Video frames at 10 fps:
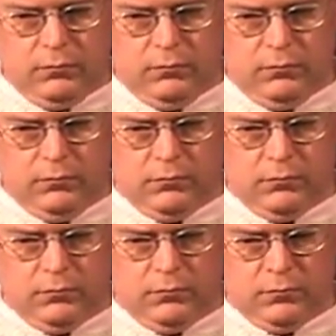
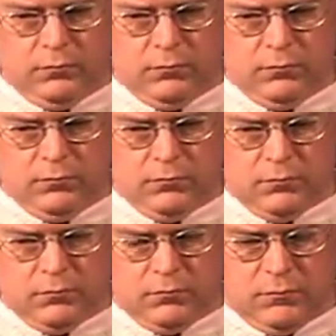
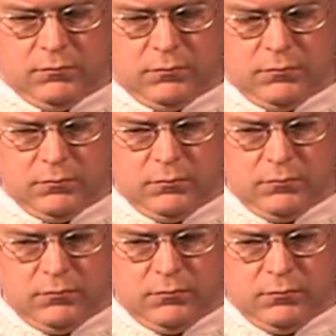
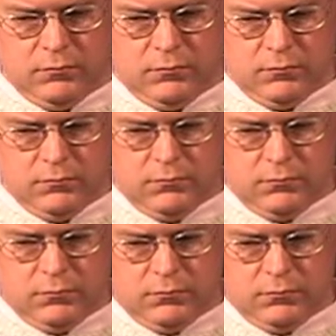No words are spoken by the person on screen.